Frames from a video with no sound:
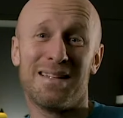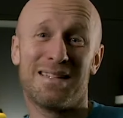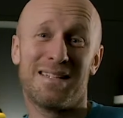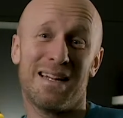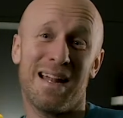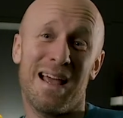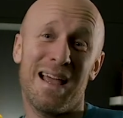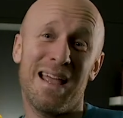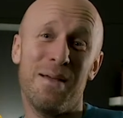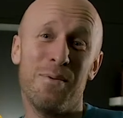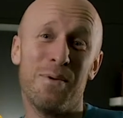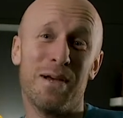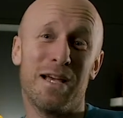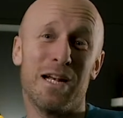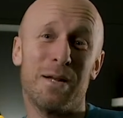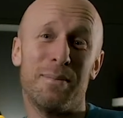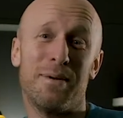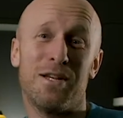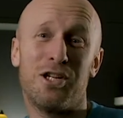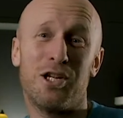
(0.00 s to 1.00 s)
Today we're going
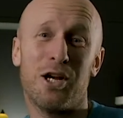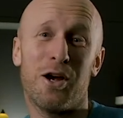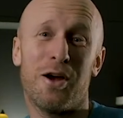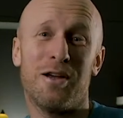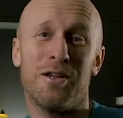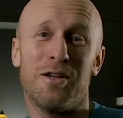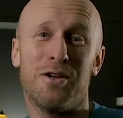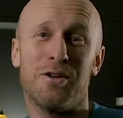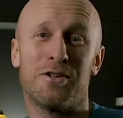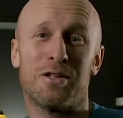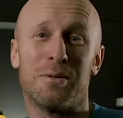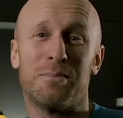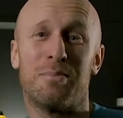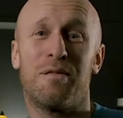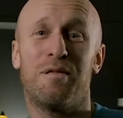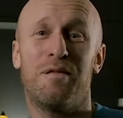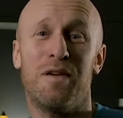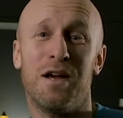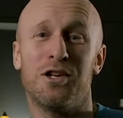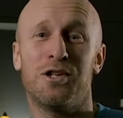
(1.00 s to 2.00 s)
to be showing you some
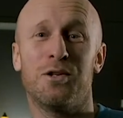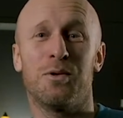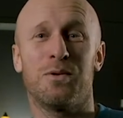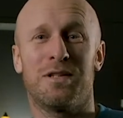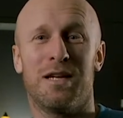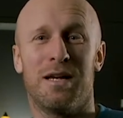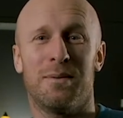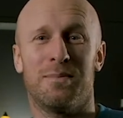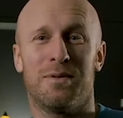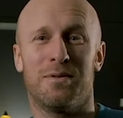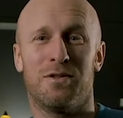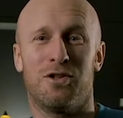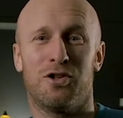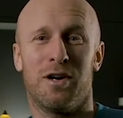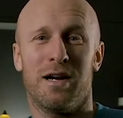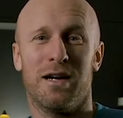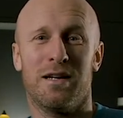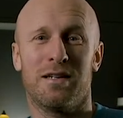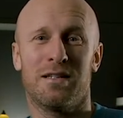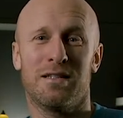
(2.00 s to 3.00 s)
professional tips and
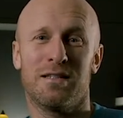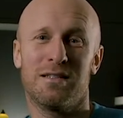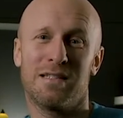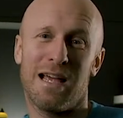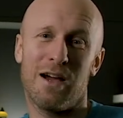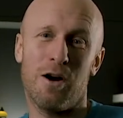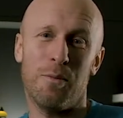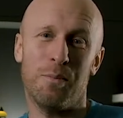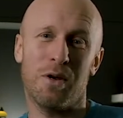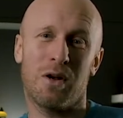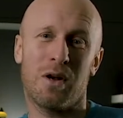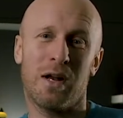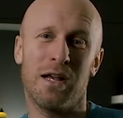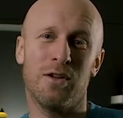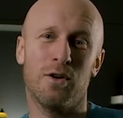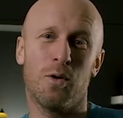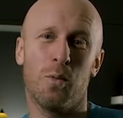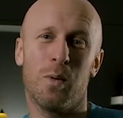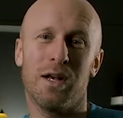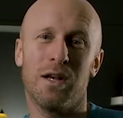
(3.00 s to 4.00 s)
tricks to help you clean
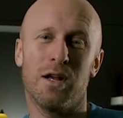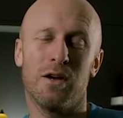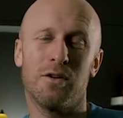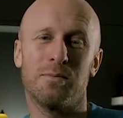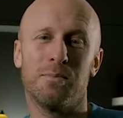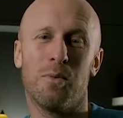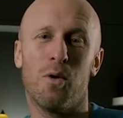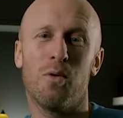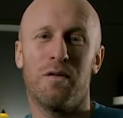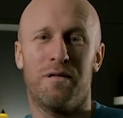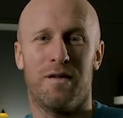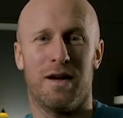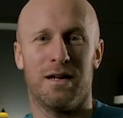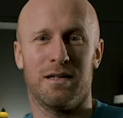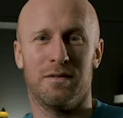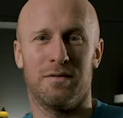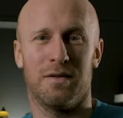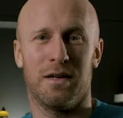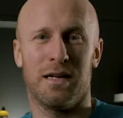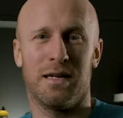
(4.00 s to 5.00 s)
your windows more
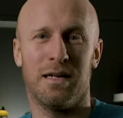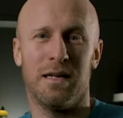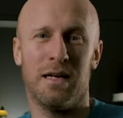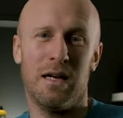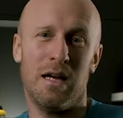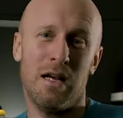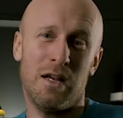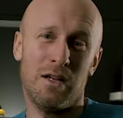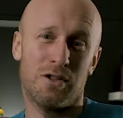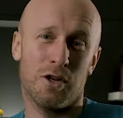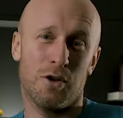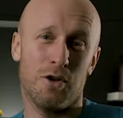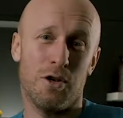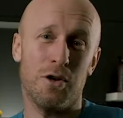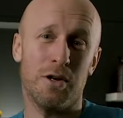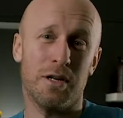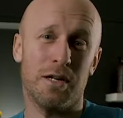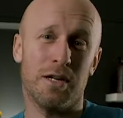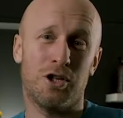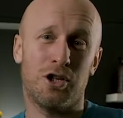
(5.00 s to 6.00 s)
effectively, so
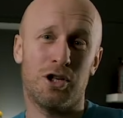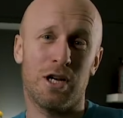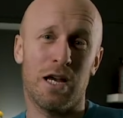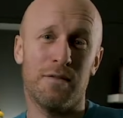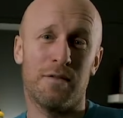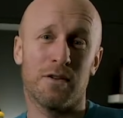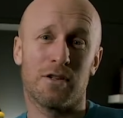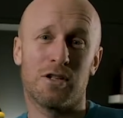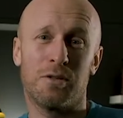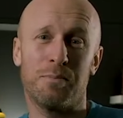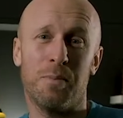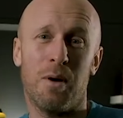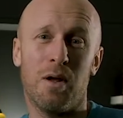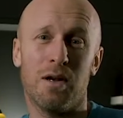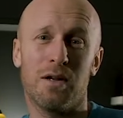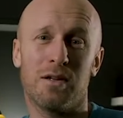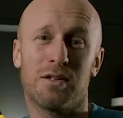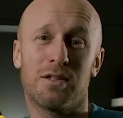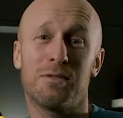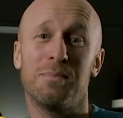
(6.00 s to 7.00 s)
you can achieve a
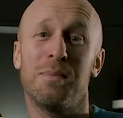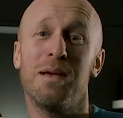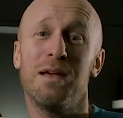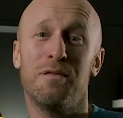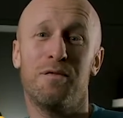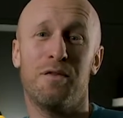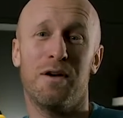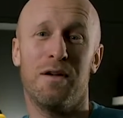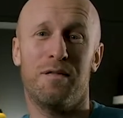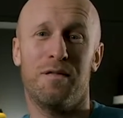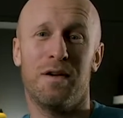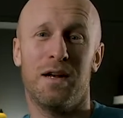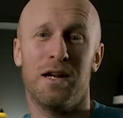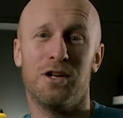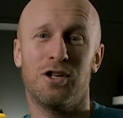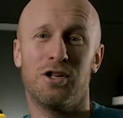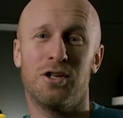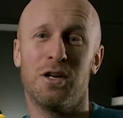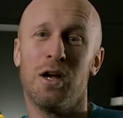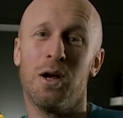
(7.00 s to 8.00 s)
spotless, smear-free
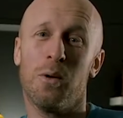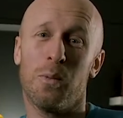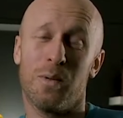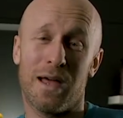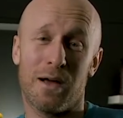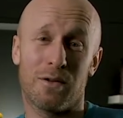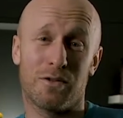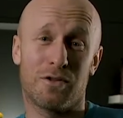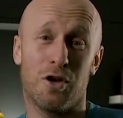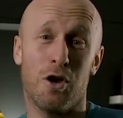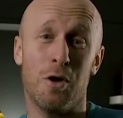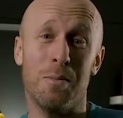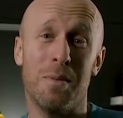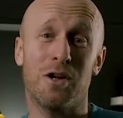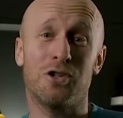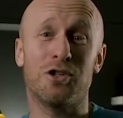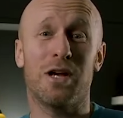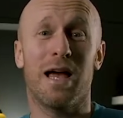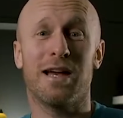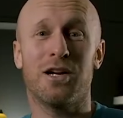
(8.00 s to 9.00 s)
finish without too
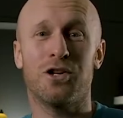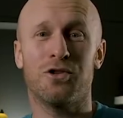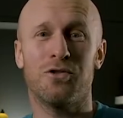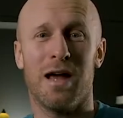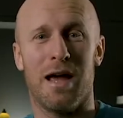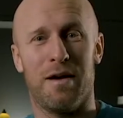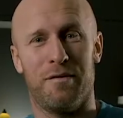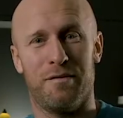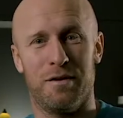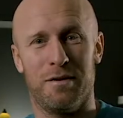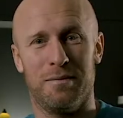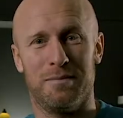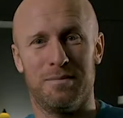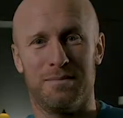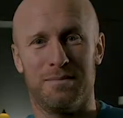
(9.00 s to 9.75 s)
much extra effort.